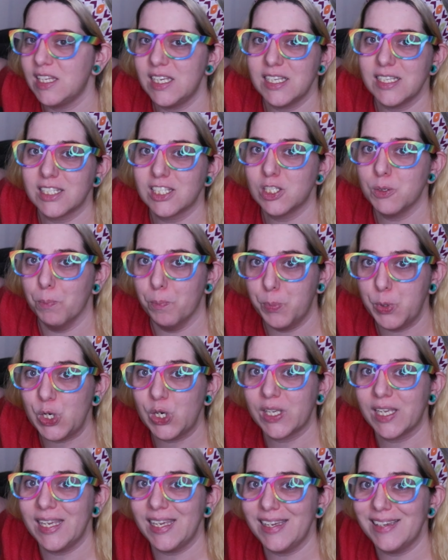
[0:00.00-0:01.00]
this
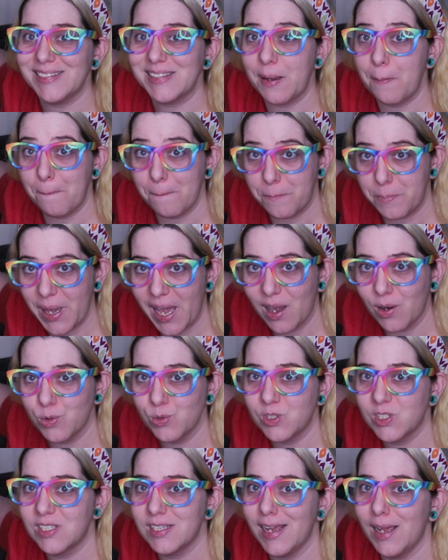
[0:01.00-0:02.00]
book is
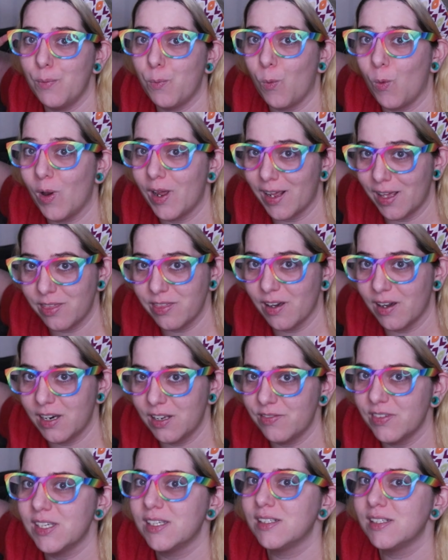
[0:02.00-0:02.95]
about and what I thought of